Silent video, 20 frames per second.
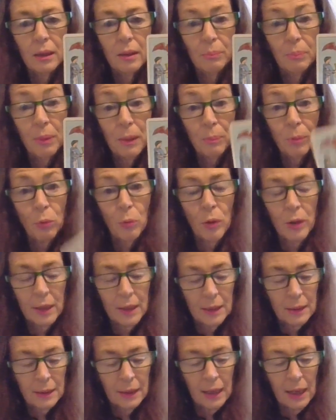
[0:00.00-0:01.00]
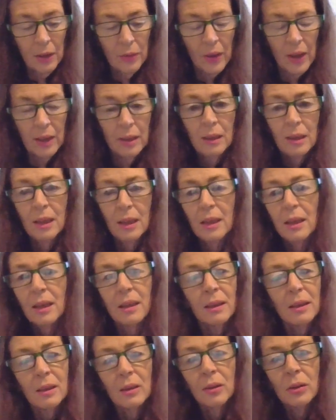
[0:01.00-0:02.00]
people working together.
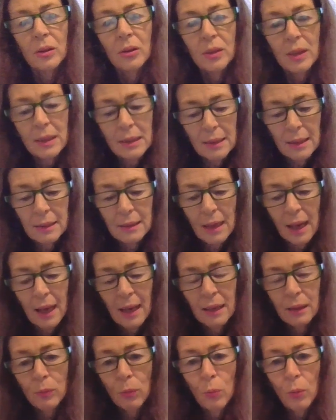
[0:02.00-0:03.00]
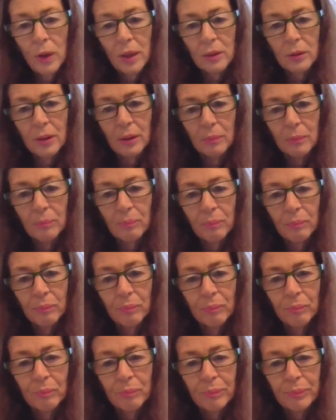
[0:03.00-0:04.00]
This is unwelcome.
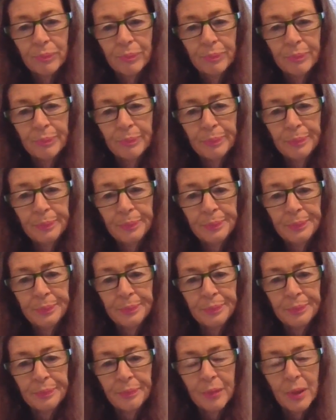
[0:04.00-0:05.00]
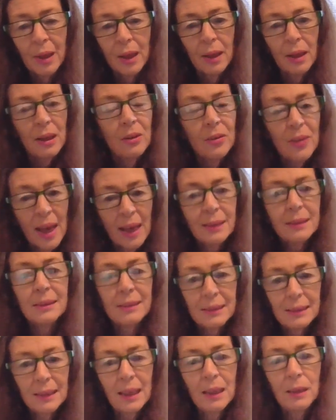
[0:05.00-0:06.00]
That
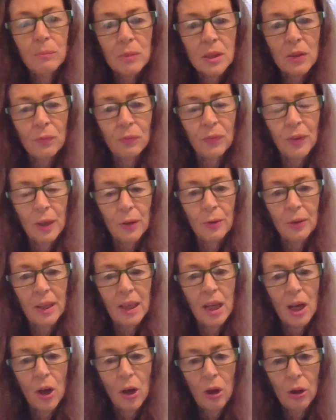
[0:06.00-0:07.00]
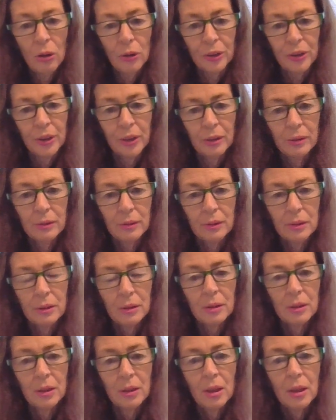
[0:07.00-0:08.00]
seems very odd.
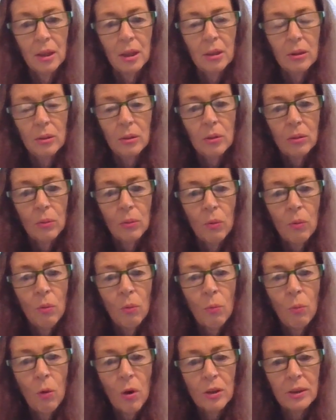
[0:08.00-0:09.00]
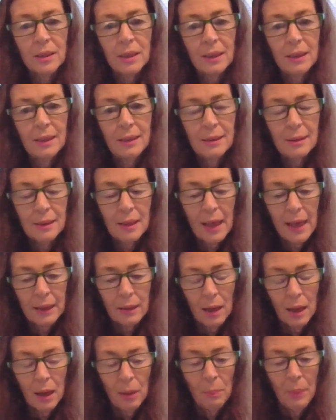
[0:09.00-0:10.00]
What is that
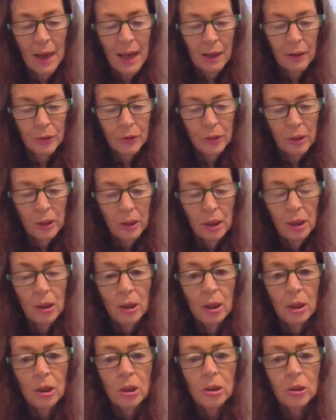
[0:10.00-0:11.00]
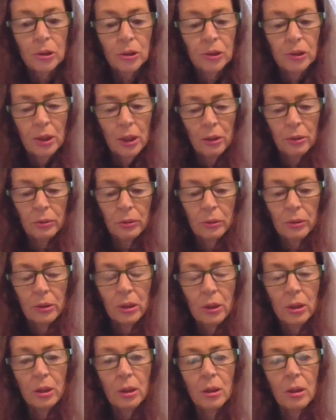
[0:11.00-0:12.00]
about? So
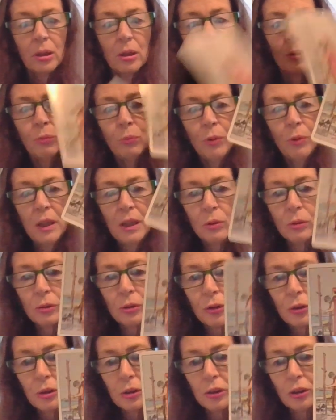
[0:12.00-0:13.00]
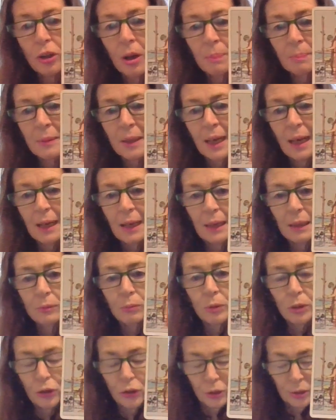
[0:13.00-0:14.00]
we look to the top card,
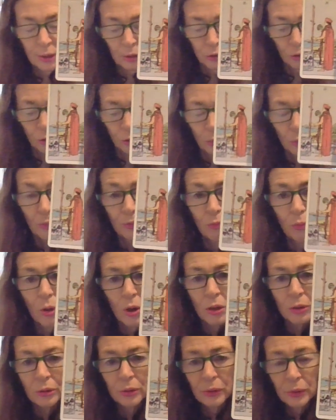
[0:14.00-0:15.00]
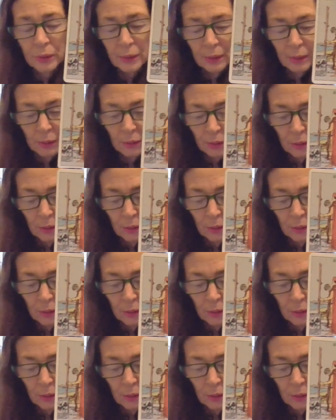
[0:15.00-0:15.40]
which is the Two of Wands.